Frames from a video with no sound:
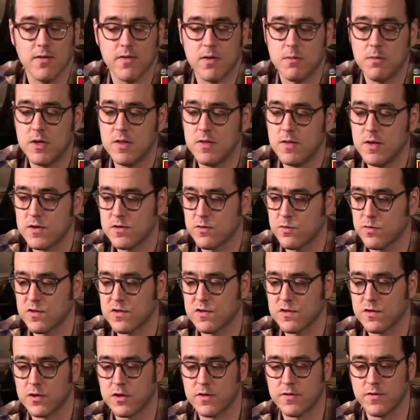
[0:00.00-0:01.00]
I mean, this was
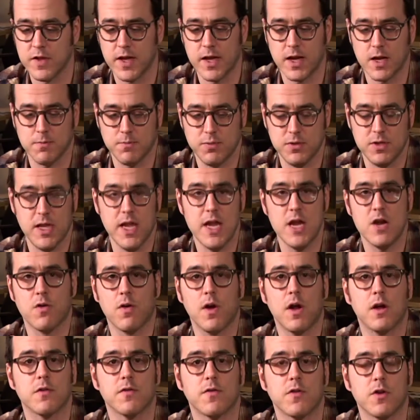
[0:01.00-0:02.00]
sort of like a
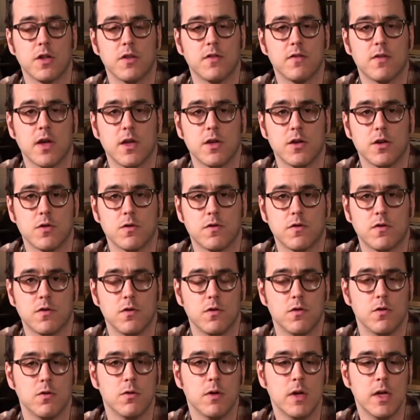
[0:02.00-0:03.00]
playground for Nintendo
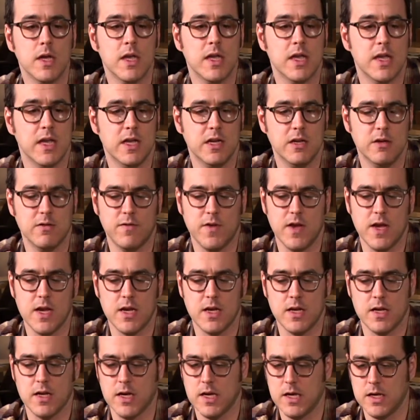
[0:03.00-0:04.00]
to innovate
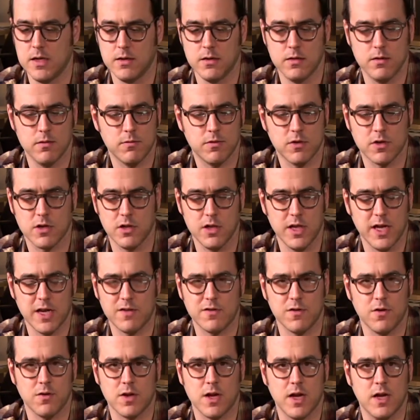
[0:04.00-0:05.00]
and collect
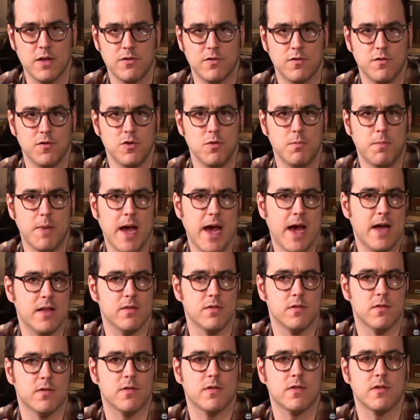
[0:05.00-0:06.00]
all kinds of new
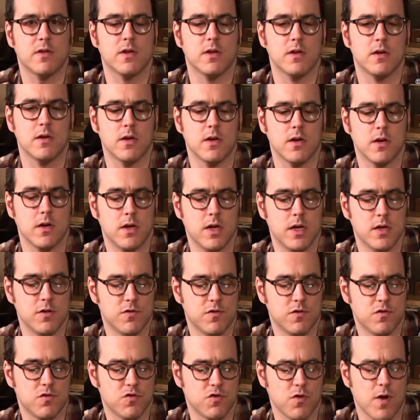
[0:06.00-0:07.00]
patents and
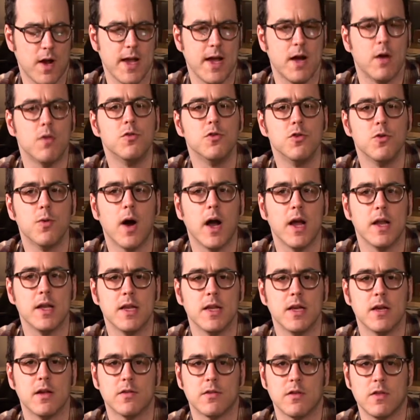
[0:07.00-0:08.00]
try out new ideas.